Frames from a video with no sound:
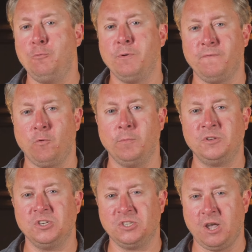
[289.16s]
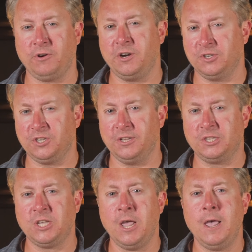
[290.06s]
performances held here
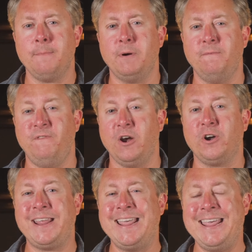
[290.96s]
since, but very